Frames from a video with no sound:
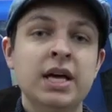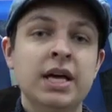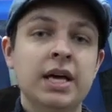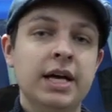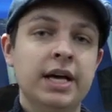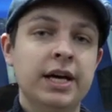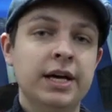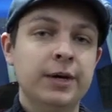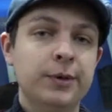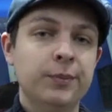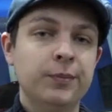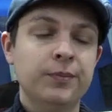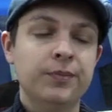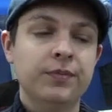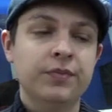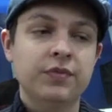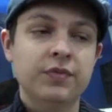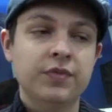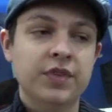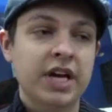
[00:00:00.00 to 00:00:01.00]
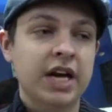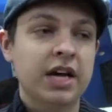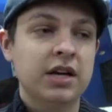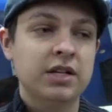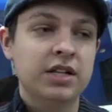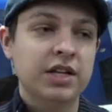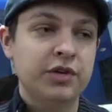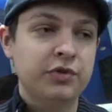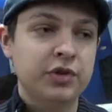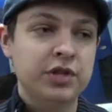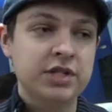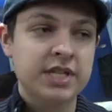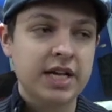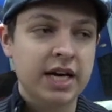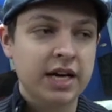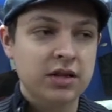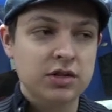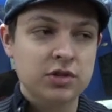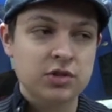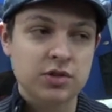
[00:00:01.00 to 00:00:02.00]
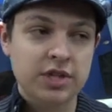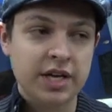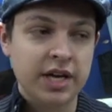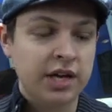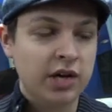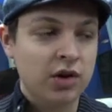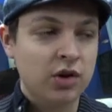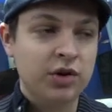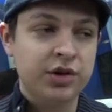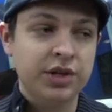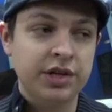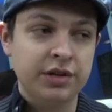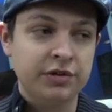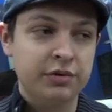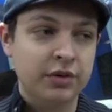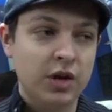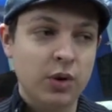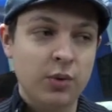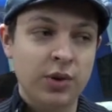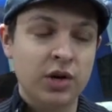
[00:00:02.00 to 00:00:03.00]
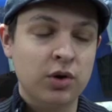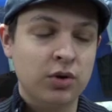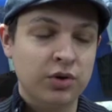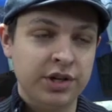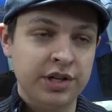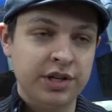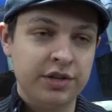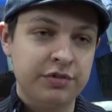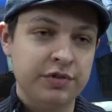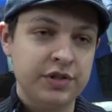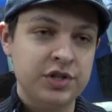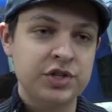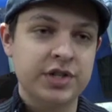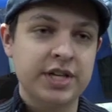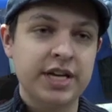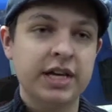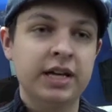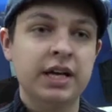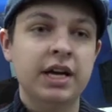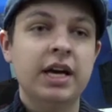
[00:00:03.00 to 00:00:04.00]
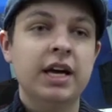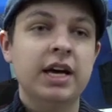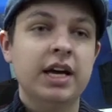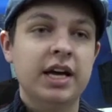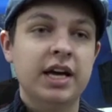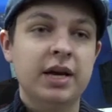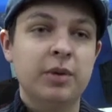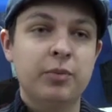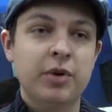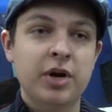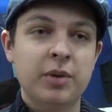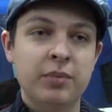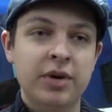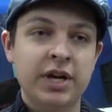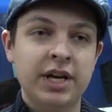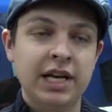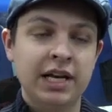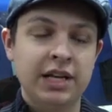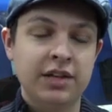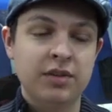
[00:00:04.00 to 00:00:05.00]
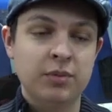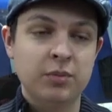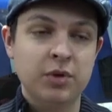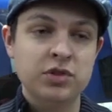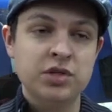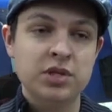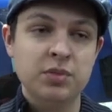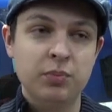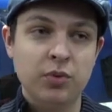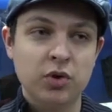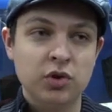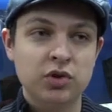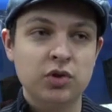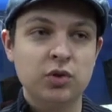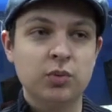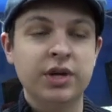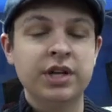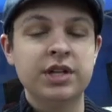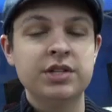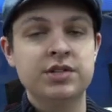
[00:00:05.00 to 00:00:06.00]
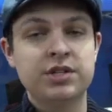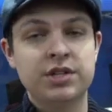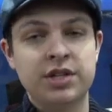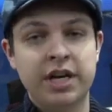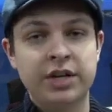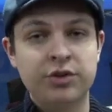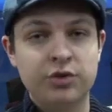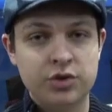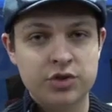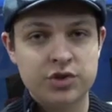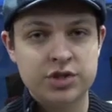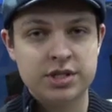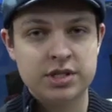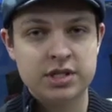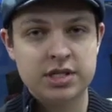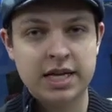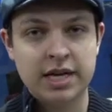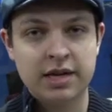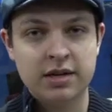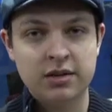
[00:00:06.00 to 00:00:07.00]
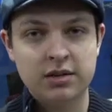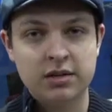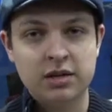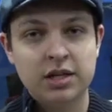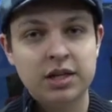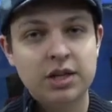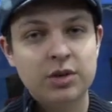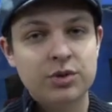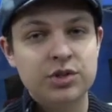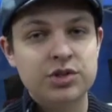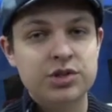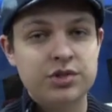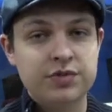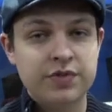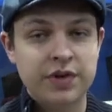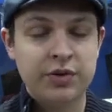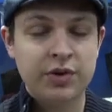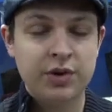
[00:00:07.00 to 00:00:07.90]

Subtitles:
There are different cycles going on in a fish tank. Primarily the most important one is the nitrogen cycle, which is very